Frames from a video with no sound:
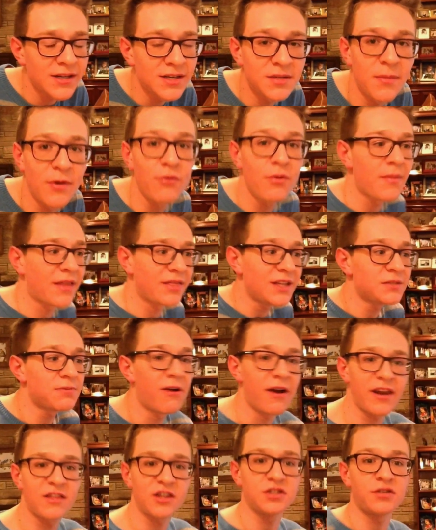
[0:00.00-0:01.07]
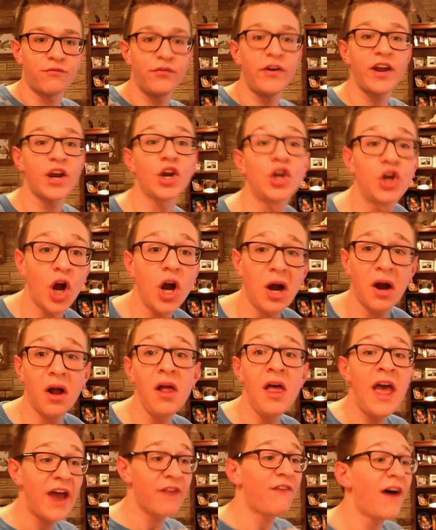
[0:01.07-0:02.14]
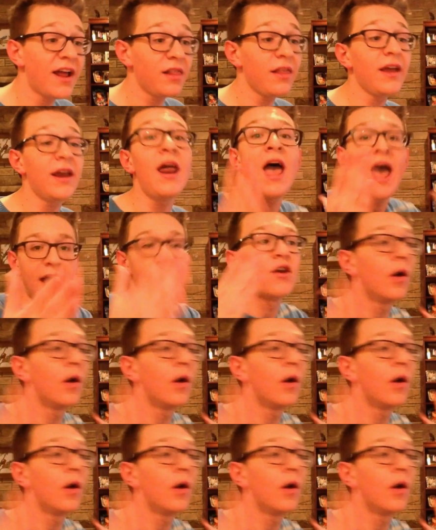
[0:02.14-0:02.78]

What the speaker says: into my room at this one. There's a freaking girl and violin and